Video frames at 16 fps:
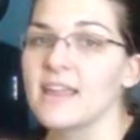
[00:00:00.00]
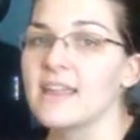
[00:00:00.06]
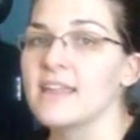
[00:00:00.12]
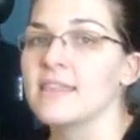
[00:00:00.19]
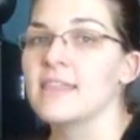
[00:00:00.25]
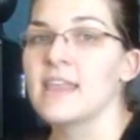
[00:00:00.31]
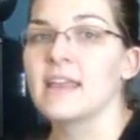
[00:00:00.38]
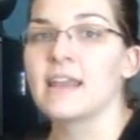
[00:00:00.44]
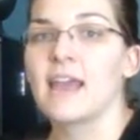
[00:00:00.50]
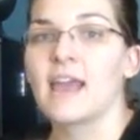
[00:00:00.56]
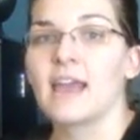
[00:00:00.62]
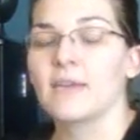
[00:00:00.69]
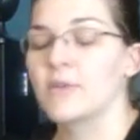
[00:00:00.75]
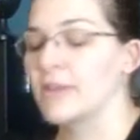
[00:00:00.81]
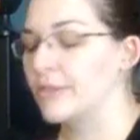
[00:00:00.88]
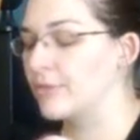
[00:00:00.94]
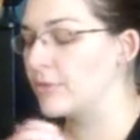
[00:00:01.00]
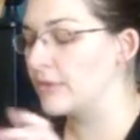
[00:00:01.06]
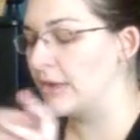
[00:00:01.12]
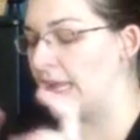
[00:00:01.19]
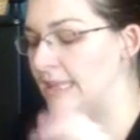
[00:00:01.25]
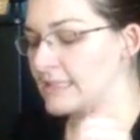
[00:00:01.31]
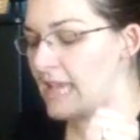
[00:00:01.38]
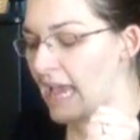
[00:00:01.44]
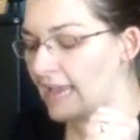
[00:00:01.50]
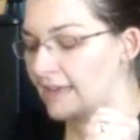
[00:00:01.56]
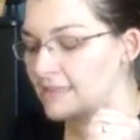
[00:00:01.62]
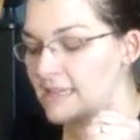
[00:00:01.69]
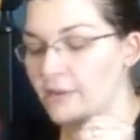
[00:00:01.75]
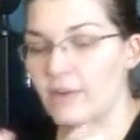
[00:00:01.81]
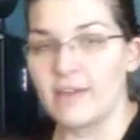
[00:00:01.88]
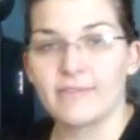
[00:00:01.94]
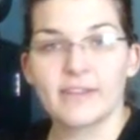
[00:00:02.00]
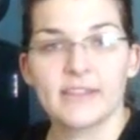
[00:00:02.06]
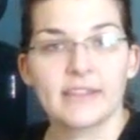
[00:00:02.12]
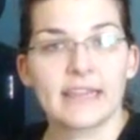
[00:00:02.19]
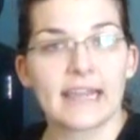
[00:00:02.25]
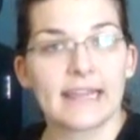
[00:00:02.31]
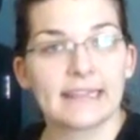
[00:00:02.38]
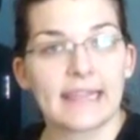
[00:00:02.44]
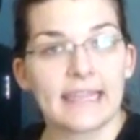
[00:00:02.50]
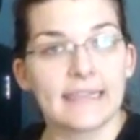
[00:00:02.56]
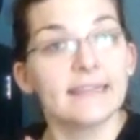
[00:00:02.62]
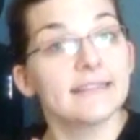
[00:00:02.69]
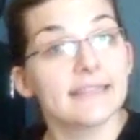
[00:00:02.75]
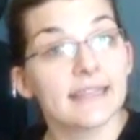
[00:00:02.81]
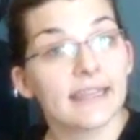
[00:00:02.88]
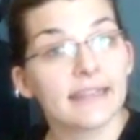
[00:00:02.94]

And then I went through and tagged out everything I liked